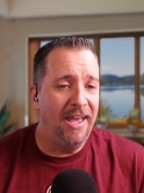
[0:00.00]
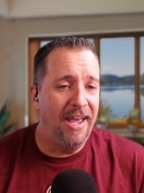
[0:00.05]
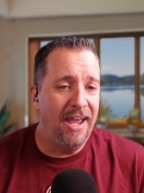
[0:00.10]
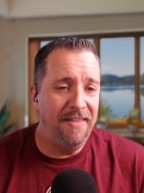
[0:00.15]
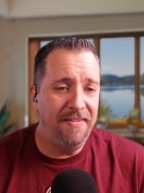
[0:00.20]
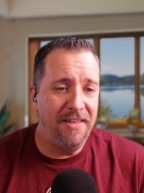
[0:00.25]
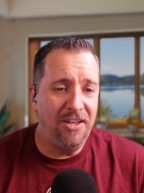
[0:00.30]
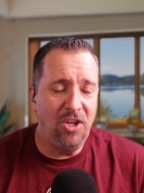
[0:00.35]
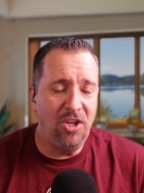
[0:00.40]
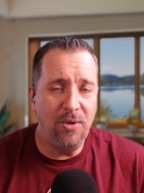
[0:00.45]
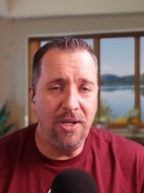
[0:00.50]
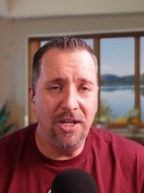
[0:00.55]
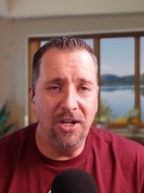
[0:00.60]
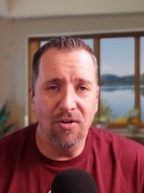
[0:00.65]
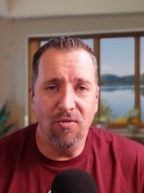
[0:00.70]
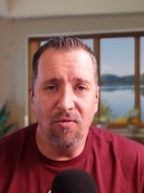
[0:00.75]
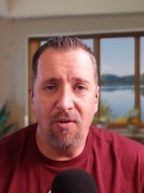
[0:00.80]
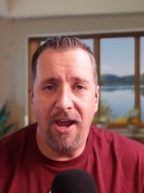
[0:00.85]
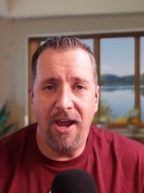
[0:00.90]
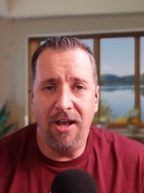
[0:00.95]
And then you get
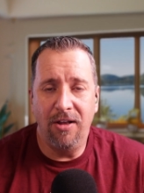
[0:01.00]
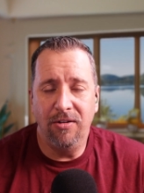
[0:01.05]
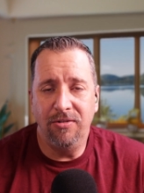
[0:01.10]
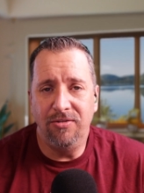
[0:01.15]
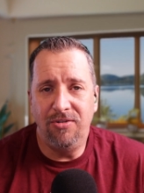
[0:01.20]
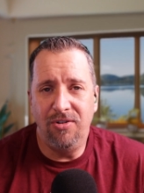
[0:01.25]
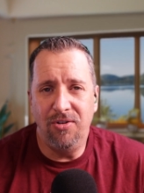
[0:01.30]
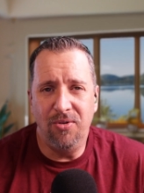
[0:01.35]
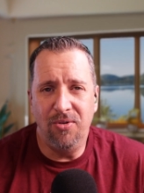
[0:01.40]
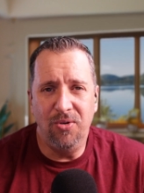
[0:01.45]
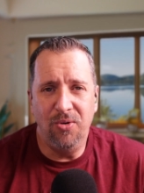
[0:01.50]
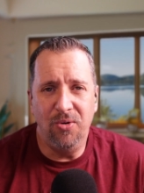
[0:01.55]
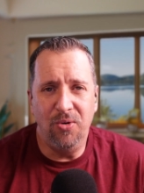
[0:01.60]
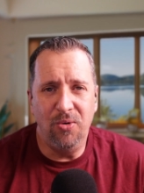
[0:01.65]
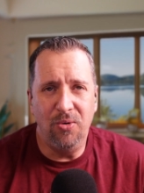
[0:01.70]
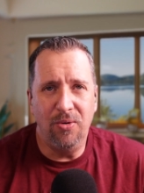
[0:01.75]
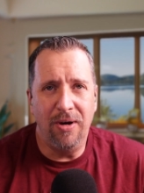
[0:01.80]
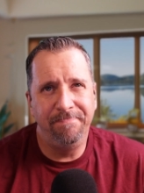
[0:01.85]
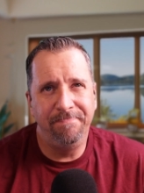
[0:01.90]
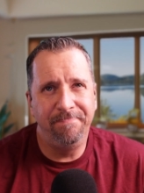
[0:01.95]
around
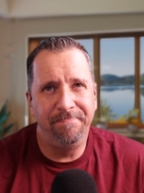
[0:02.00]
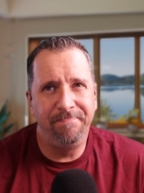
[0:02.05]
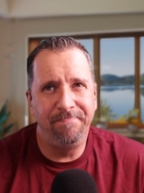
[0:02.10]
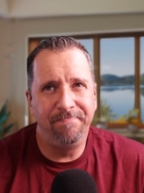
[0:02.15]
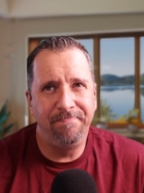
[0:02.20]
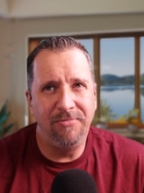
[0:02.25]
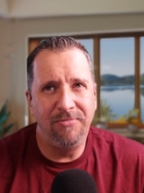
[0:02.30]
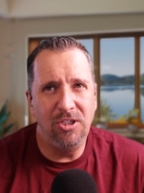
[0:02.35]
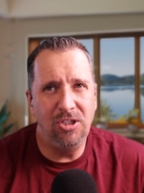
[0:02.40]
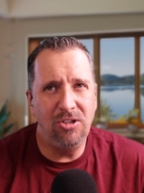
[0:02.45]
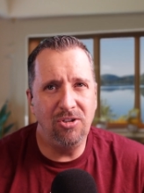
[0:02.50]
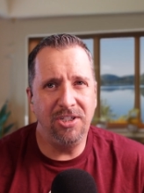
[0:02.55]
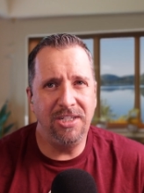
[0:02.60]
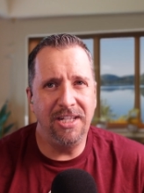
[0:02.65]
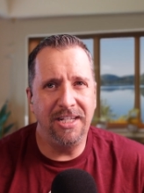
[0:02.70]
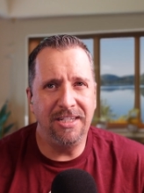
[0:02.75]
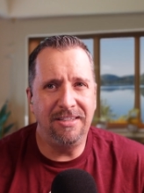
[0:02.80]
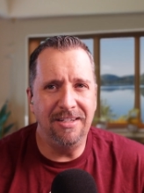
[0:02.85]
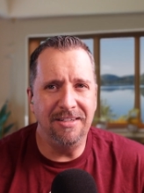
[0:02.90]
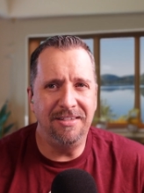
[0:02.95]
to usually
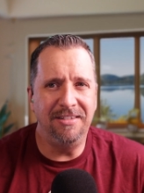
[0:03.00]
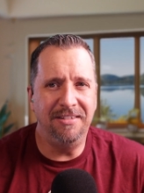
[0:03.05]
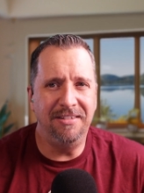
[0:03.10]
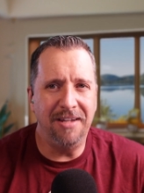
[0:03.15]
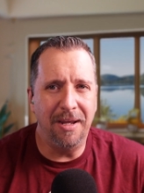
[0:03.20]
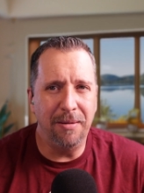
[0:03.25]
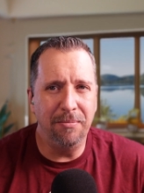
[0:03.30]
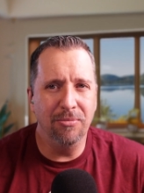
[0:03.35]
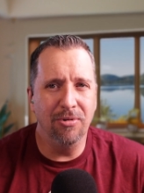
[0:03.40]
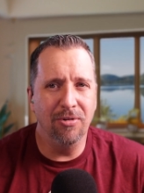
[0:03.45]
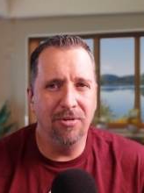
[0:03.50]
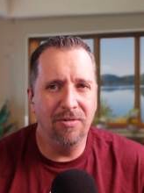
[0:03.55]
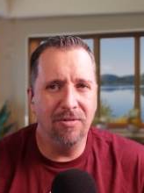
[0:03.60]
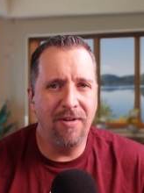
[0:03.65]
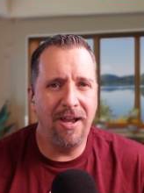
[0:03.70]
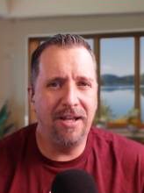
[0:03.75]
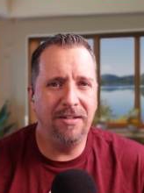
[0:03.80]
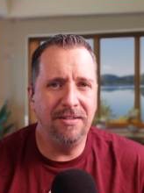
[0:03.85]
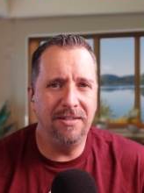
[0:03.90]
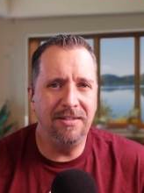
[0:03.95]
like December,
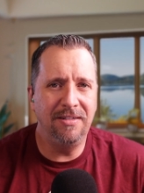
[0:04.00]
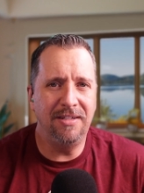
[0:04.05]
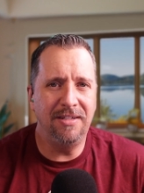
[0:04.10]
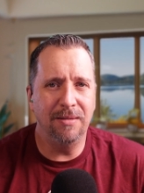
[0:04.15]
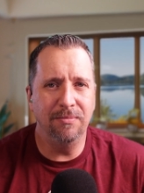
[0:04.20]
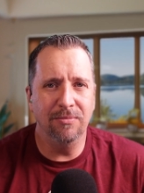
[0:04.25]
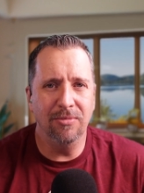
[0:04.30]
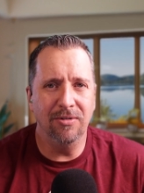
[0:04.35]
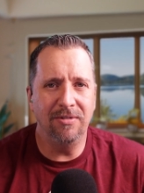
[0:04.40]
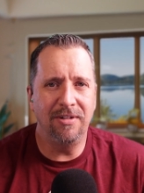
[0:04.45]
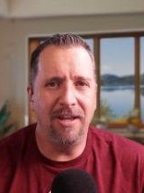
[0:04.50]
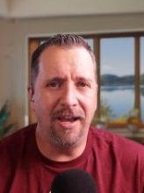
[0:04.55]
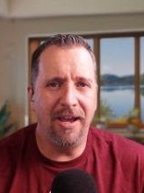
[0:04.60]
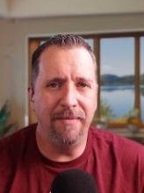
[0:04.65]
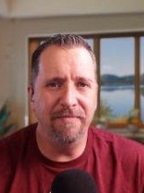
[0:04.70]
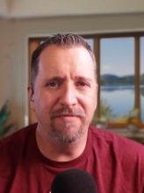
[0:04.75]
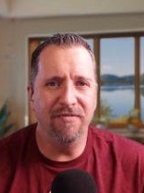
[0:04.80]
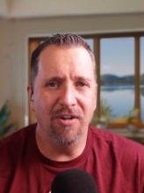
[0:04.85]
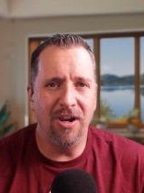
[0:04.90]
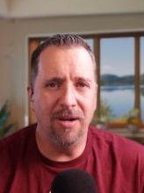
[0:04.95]
around December
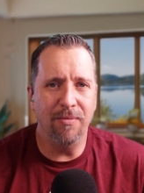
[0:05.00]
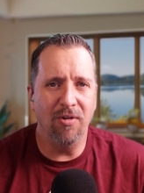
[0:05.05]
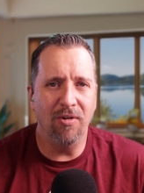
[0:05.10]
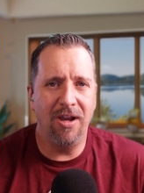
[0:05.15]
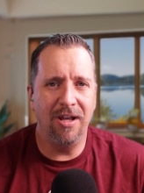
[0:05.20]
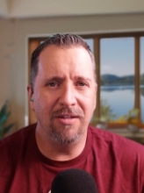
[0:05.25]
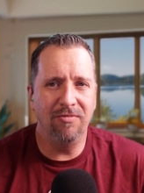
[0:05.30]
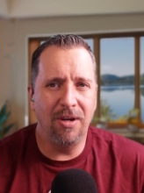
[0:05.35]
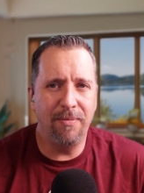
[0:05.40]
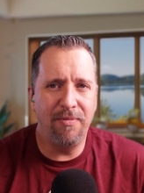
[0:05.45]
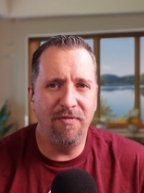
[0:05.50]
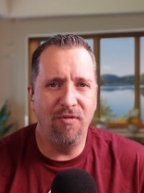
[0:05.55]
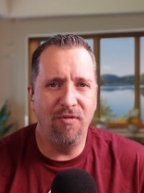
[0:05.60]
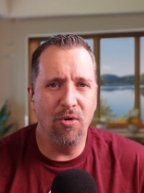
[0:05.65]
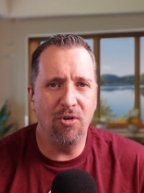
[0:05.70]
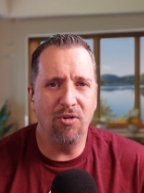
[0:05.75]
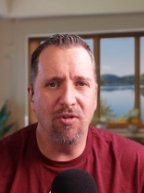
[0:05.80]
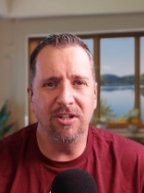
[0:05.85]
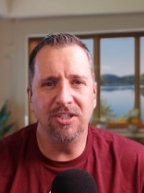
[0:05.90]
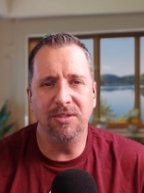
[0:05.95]
timeframe, around right
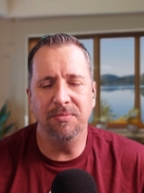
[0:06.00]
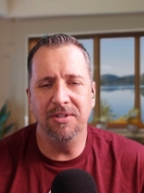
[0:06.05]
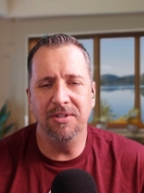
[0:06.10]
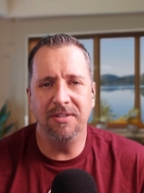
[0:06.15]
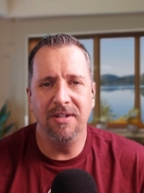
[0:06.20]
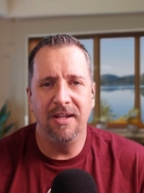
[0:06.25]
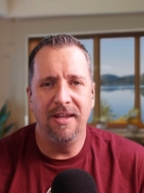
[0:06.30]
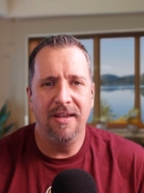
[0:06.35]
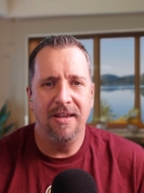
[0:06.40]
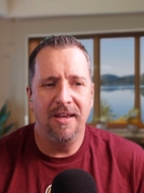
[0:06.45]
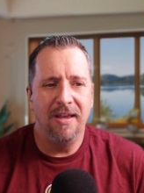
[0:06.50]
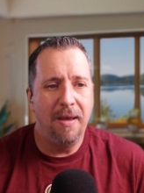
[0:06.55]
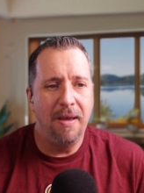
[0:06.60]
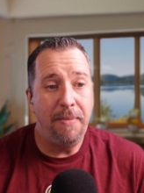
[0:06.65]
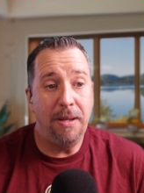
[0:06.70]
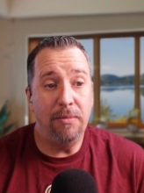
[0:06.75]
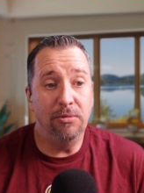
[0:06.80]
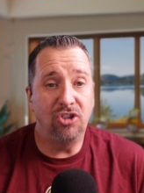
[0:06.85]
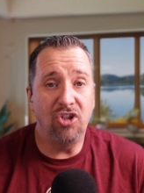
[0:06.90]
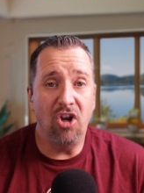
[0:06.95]
before Christmas,
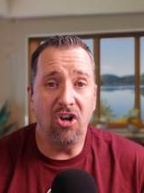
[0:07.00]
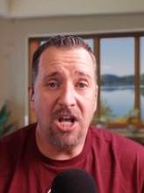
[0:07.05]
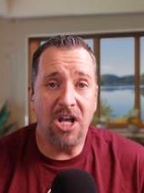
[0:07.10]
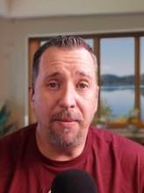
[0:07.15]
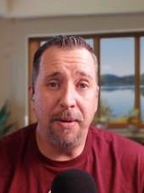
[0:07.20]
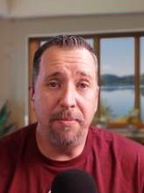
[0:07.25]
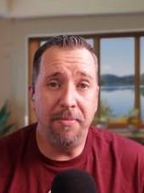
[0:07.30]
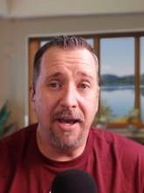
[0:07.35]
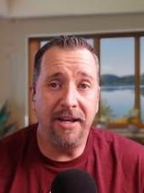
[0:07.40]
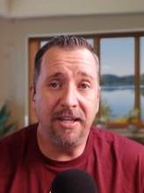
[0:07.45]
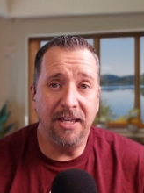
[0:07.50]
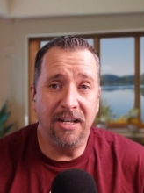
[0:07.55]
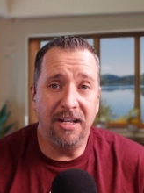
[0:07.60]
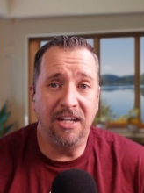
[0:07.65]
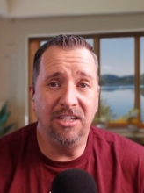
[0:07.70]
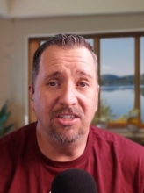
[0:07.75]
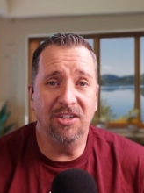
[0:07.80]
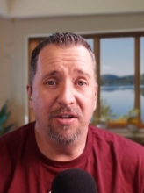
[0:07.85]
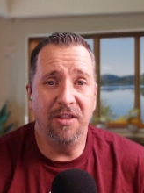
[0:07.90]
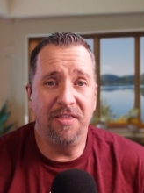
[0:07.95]
people start coming back in
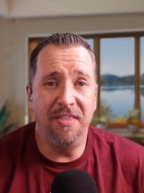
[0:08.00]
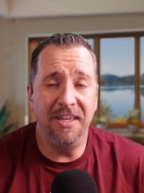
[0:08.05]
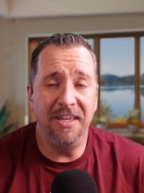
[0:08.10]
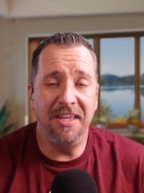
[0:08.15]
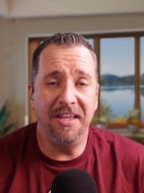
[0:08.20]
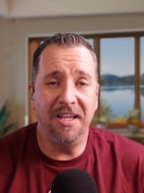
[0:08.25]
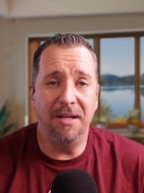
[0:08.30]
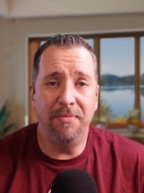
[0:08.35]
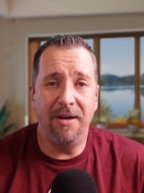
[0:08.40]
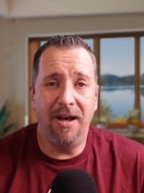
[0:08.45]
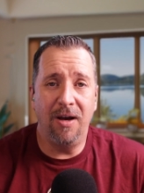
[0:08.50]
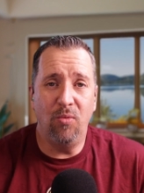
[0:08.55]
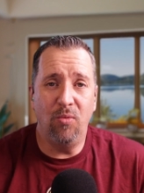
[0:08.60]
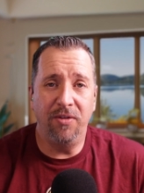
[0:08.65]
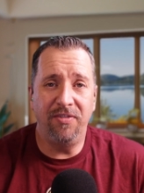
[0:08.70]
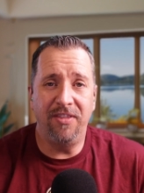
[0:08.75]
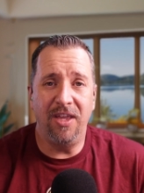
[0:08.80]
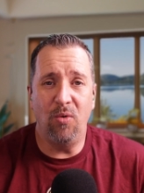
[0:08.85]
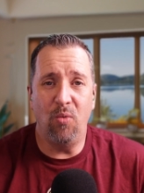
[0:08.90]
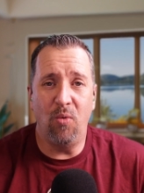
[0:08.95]
because they're thinking about
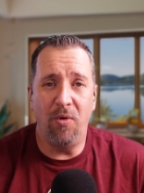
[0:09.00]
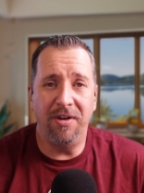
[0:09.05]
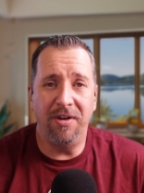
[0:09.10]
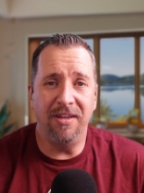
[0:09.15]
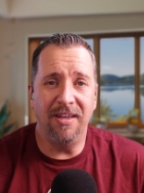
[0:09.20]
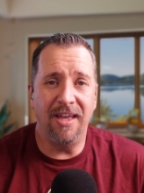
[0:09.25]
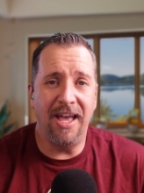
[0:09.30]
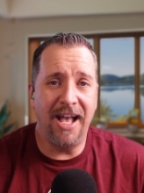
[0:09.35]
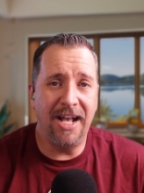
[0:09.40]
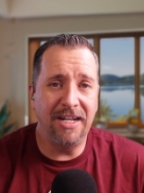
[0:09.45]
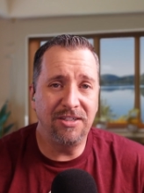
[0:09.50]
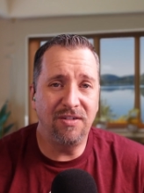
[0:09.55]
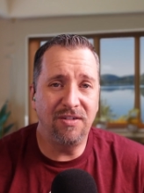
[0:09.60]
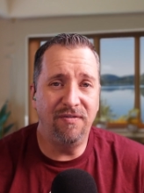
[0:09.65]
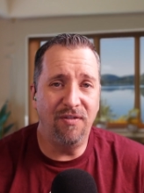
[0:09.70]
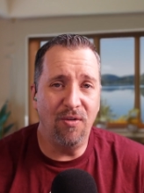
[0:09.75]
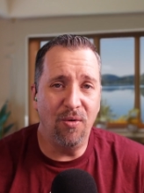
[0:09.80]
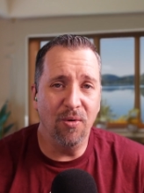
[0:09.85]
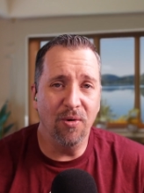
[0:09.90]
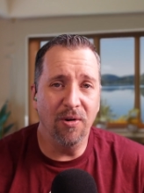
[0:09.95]
what they want to ask
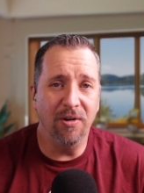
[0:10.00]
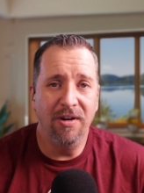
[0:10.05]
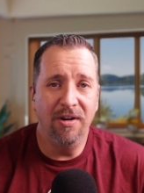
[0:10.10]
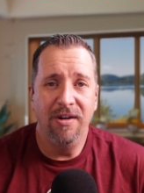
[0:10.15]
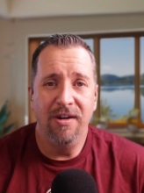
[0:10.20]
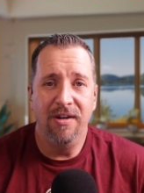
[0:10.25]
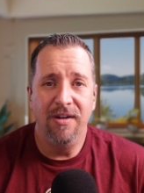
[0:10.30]
for